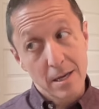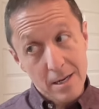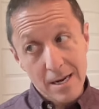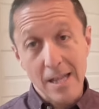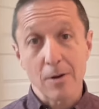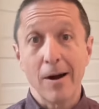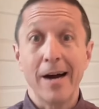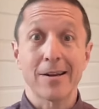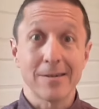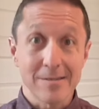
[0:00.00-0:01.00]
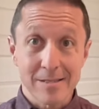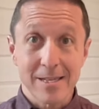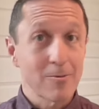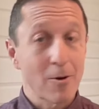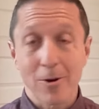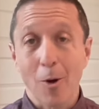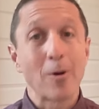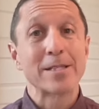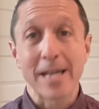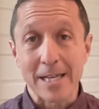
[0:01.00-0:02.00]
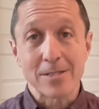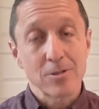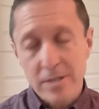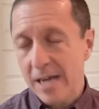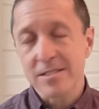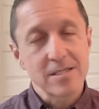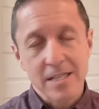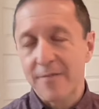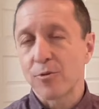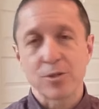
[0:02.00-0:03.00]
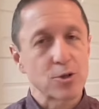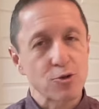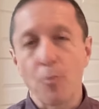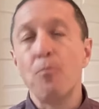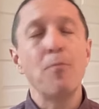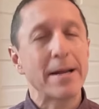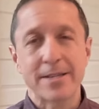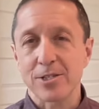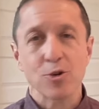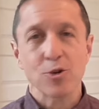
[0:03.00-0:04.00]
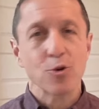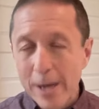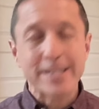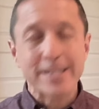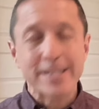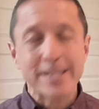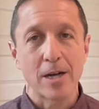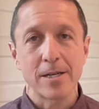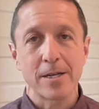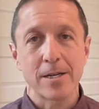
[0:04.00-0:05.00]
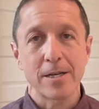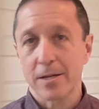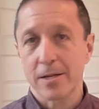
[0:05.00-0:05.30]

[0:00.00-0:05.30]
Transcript: Colorado, they weren't always in it. two thousand seven was a tremendous, crazy run.